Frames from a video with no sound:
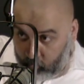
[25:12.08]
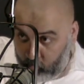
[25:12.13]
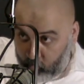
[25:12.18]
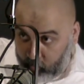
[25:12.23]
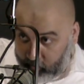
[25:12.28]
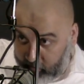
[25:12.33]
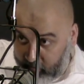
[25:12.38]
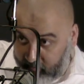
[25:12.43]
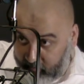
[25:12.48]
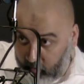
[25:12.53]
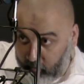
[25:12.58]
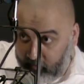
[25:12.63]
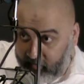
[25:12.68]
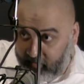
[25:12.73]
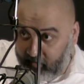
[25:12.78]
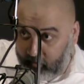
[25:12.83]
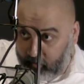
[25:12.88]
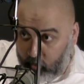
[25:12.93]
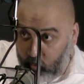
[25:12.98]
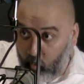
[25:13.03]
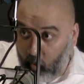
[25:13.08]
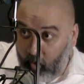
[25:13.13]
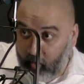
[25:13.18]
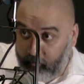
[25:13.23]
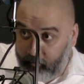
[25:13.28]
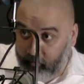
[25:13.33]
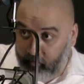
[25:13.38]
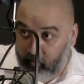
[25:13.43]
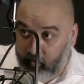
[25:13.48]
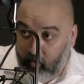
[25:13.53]
with the service that you
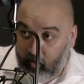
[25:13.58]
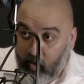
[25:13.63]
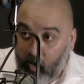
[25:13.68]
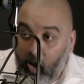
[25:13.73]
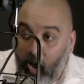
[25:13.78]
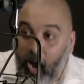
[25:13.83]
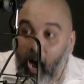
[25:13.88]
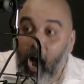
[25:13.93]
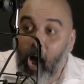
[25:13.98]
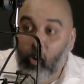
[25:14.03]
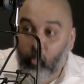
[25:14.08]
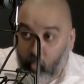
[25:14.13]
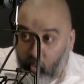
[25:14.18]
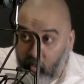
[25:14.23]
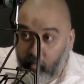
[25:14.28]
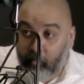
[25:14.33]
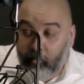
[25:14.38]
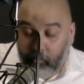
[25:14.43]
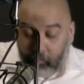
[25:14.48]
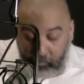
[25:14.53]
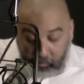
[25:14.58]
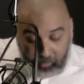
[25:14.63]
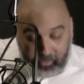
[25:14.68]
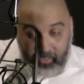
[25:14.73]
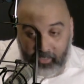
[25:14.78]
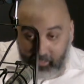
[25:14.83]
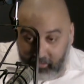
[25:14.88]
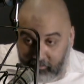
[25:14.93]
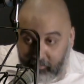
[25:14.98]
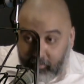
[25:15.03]
offer, I will,
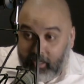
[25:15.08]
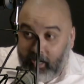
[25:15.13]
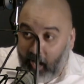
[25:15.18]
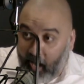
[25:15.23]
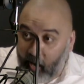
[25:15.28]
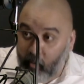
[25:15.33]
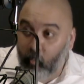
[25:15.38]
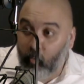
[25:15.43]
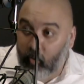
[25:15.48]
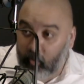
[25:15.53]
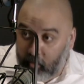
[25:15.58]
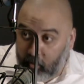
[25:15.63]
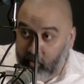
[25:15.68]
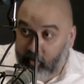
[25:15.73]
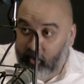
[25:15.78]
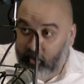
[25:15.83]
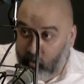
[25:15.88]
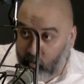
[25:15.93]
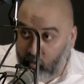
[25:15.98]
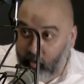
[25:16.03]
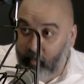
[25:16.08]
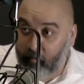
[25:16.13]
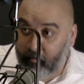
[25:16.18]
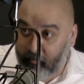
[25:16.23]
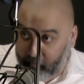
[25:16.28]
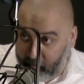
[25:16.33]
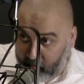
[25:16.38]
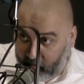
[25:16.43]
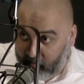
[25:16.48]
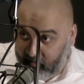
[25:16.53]
believe me, I will look you up
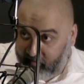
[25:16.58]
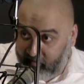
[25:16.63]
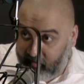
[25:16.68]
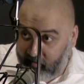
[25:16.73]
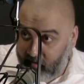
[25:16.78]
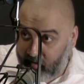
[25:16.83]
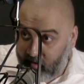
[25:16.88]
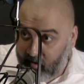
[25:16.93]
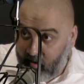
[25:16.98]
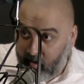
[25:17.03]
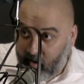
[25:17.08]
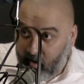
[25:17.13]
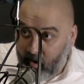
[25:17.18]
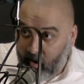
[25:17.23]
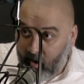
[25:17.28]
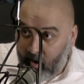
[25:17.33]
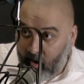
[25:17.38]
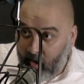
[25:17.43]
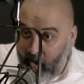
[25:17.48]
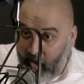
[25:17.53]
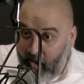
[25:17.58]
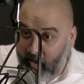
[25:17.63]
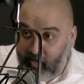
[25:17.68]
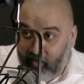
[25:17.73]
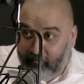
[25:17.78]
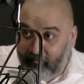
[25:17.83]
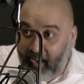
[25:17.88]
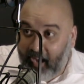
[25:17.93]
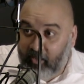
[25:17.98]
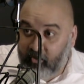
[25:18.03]
first. And
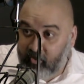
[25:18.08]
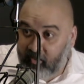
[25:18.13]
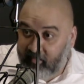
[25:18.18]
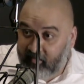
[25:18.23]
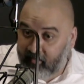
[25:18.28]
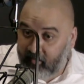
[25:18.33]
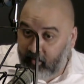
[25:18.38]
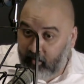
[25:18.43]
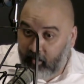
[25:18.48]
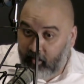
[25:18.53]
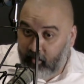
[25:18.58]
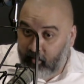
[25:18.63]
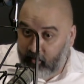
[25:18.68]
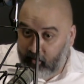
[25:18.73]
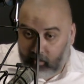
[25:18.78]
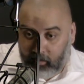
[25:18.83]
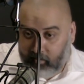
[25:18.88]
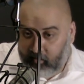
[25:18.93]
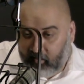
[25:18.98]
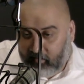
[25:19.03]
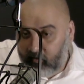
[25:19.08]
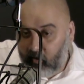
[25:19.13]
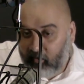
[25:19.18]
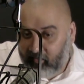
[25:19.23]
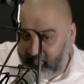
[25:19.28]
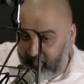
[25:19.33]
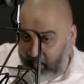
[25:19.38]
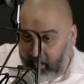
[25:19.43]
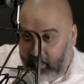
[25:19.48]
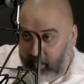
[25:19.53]
if I just see, and this goes
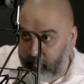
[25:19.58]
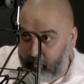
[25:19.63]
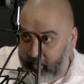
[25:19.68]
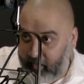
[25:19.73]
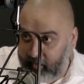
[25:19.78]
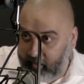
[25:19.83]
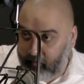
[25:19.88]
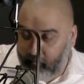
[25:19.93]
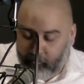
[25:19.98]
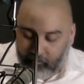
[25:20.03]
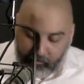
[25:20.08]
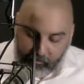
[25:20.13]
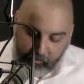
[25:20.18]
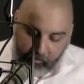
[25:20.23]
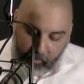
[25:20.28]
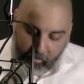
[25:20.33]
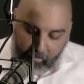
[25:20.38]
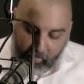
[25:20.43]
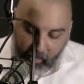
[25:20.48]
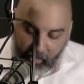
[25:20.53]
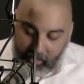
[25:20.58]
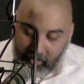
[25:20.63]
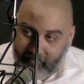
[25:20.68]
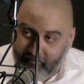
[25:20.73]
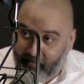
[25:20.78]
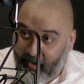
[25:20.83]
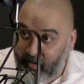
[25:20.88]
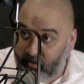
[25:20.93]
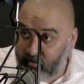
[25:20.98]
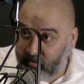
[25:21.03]
to anybody, if
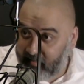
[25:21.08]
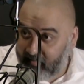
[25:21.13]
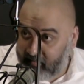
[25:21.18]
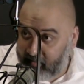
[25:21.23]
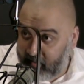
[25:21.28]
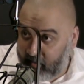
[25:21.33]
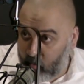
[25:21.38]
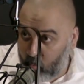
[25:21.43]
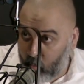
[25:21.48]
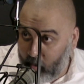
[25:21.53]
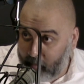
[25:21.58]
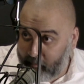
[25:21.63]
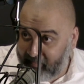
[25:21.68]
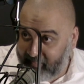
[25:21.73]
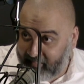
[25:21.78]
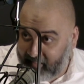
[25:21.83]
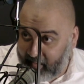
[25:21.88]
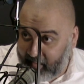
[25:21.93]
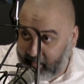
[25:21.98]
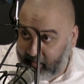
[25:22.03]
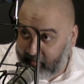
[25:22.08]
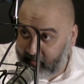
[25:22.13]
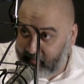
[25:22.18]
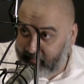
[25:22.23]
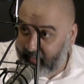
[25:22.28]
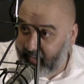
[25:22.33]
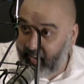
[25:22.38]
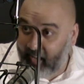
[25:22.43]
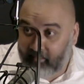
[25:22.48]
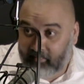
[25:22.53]
I just see a website
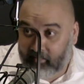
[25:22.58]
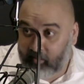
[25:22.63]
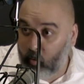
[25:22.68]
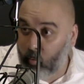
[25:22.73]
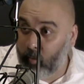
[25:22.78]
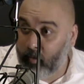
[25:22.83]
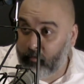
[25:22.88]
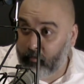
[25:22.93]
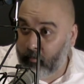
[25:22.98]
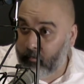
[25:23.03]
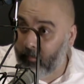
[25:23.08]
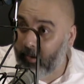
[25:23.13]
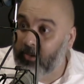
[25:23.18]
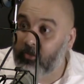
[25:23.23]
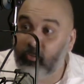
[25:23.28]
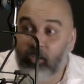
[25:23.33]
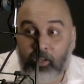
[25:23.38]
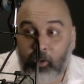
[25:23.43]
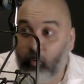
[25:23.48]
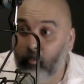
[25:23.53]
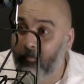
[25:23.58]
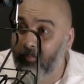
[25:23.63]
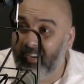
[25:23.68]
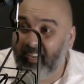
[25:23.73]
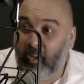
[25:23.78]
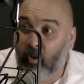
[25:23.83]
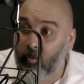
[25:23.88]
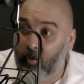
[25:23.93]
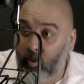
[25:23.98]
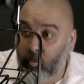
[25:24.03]
that has no information, no
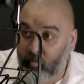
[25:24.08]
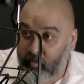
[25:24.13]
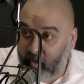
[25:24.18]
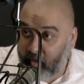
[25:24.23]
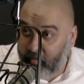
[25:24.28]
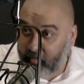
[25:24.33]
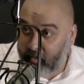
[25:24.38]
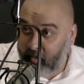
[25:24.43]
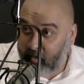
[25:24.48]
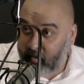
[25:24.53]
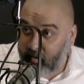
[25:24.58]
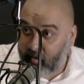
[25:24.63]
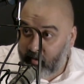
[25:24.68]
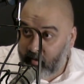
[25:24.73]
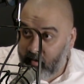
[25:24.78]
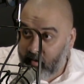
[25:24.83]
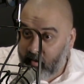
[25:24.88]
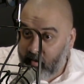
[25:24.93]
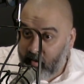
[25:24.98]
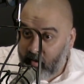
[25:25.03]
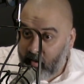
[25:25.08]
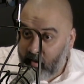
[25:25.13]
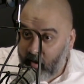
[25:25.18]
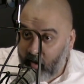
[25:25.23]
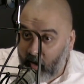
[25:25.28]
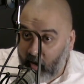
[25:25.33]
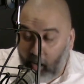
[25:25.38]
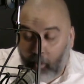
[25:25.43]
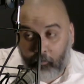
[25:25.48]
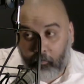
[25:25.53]
video, no nothing,
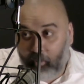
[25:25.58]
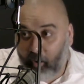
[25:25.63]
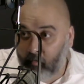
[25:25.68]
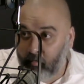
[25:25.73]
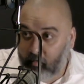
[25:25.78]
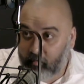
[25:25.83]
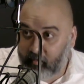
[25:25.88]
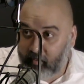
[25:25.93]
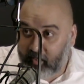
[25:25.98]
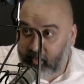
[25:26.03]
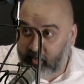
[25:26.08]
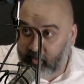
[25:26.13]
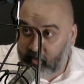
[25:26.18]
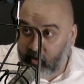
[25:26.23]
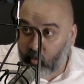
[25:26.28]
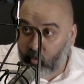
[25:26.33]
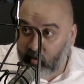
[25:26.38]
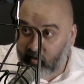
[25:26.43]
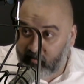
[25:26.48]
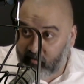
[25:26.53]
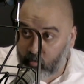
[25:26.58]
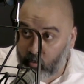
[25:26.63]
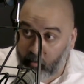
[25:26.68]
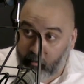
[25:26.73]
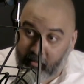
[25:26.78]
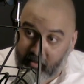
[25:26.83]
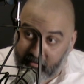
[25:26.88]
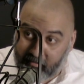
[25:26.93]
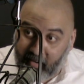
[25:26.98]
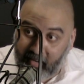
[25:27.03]
I'm probably going to go elsewhere.
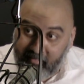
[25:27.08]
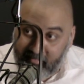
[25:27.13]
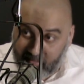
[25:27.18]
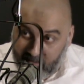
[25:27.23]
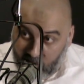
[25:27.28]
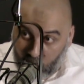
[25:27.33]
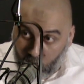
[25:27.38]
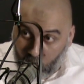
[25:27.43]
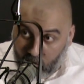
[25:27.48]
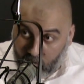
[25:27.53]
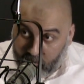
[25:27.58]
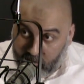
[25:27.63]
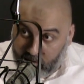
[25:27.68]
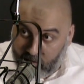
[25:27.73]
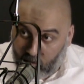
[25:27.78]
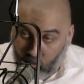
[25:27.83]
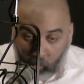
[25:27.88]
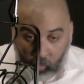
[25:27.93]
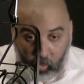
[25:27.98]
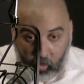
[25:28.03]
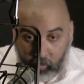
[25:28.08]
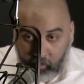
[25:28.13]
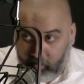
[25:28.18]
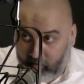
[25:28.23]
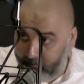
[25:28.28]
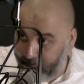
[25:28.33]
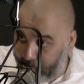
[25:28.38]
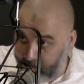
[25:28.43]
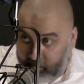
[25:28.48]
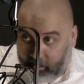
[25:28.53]
But if I see a woman or a
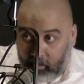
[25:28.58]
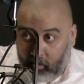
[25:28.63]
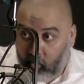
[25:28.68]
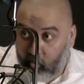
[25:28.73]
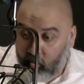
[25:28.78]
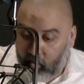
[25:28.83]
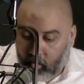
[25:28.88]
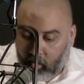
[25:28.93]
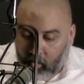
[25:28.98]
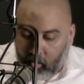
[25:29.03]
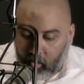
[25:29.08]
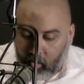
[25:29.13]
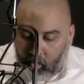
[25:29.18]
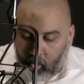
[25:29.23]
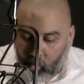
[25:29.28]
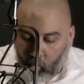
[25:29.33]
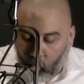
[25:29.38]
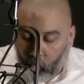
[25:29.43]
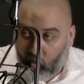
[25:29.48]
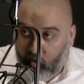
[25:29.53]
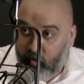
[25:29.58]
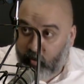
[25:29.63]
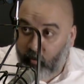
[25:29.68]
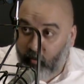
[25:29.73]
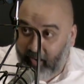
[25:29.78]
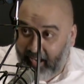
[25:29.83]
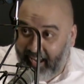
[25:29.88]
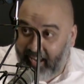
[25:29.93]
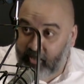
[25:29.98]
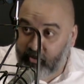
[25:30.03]
video where you're
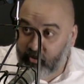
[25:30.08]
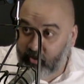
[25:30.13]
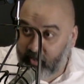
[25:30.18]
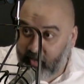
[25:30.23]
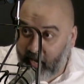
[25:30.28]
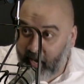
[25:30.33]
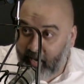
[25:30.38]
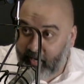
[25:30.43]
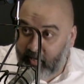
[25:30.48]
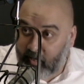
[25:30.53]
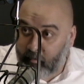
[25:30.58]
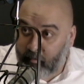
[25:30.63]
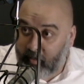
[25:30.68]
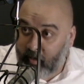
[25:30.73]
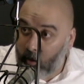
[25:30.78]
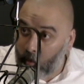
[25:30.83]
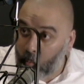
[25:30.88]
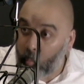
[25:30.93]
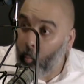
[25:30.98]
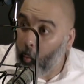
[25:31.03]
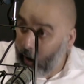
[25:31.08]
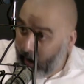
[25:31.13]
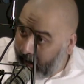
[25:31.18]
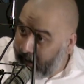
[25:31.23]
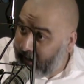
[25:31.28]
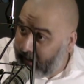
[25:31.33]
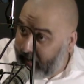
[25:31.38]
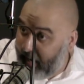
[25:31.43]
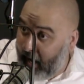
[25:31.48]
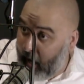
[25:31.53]
educating me on why
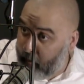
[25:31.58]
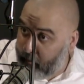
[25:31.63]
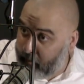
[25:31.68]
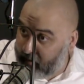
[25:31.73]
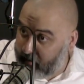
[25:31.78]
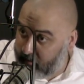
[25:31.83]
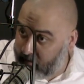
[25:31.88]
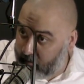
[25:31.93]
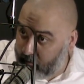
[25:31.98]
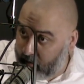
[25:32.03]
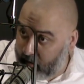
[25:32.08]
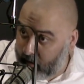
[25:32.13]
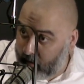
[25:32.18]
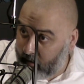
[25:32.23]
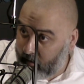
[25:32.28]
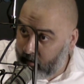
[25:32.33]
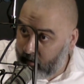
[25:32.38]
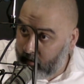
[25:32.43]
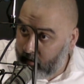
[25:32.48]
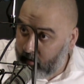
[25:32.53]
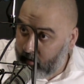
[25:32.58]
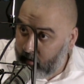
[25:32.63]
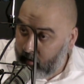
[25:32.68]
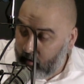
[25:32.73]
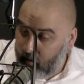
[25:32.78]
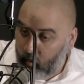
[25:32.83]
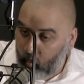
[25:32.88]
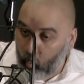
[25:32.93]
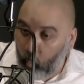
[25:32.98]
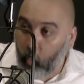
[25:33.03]
it happened to me,
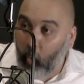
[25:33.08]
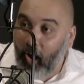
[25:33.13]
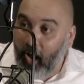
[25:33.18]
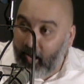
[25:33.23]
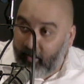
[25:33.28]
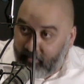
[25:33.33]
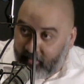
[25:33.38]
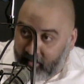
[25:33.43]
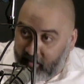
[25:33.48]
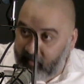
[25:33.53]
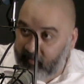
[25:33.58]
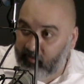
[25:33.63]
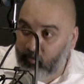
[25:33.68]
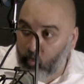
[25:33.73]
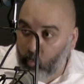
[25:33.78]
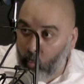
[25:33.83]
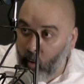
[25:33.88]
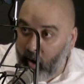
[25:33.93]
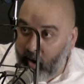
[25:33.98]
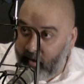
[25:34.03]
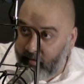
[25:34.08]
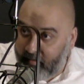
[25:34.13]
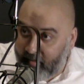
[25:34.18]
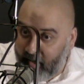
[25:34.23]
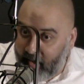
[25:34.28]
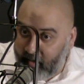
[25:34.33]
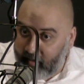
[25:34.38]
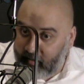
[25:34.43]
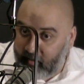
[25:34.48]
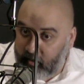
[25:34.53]
why this, why
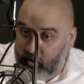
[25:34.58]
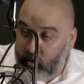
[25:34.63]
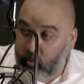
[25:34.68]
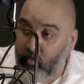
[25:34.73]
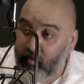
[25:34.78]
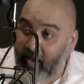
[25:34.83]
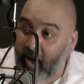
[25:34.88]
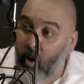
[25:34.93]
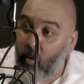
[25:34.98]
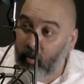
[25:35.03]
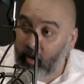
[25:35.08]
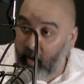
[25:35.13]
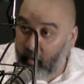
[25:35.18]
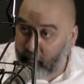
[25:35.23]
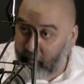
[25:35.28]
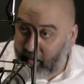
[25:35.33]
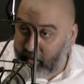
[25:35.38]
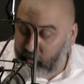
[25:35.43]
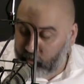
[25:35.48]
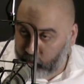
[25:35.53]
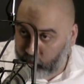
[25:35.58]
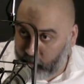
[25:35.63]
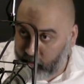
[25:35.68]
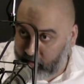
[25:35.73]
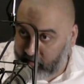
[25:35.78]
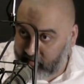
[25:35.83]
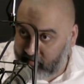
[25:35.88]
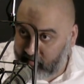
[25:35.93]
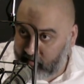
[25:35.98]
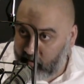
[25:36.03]
that, you now got my
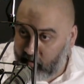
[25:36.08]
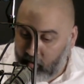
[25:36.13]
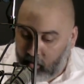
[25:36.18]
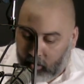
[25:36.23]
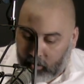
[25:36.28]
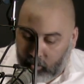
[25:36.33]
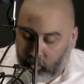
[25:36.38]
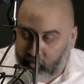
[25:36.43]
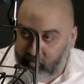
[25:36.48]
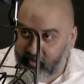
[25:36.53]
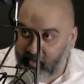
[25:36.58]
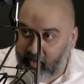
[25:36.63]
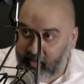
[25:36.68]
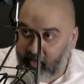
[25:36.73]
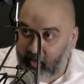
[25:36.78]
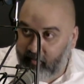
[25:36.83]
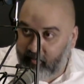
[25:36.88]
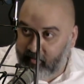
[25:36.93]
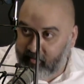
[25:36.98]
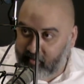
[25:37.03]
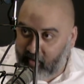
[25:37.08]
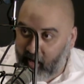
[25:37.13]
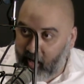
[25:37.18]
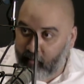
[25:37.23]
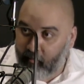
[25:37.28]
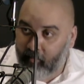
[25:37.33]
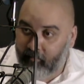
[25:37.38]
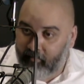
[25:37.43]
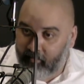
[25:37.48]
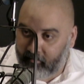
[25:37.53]
trust. You're taking the time
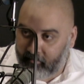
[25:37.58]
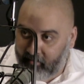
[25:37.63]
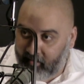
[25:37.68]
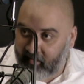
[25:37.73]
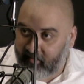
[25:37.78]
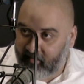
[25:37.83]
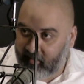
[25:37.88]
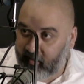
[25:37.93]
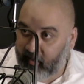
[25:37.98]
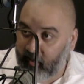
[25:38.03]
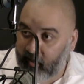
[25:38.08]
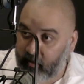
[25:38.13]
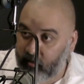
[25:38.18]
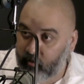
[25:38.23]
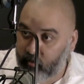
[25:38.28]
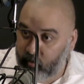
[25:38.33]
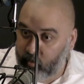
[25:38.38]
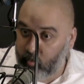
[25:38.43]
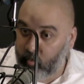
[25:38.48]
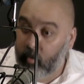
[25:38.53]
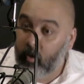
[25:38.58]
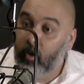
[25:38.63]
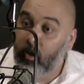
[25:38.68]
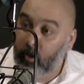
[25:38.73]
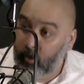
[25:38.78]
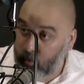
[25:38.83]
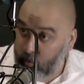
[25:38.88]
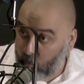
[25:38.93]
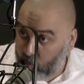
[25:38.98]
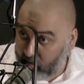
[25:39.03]
of investing into
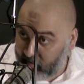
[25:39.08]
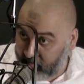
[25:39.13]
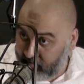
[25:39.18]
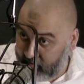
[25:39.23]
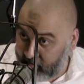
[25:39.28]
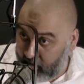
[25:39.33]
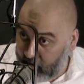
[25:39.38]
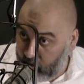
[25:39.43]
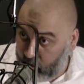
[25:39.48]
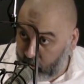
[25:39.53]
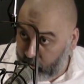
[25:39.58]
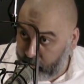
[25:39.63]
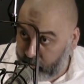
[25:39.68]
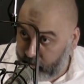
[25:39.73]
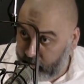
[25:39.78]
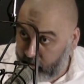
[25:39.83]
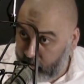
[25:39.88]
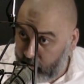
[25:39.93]
yourself